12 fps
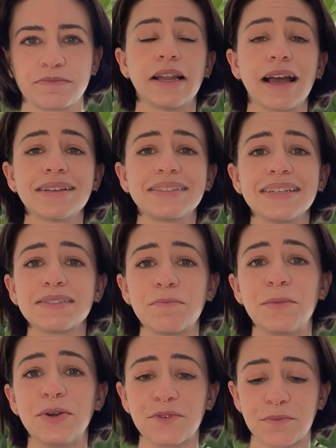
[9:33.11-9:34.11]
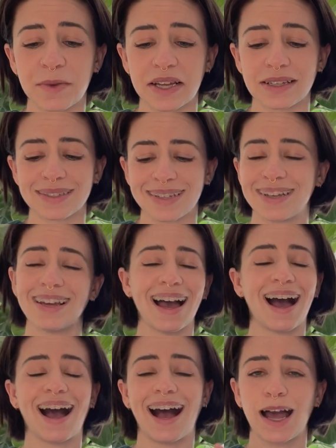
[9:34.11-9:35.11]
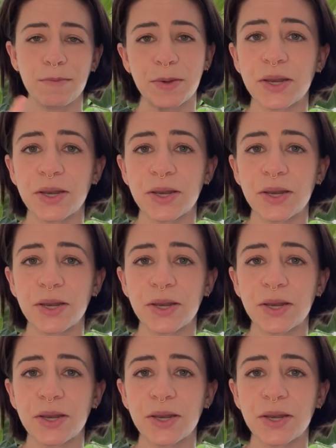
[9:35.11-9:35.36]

Next is movement. I'm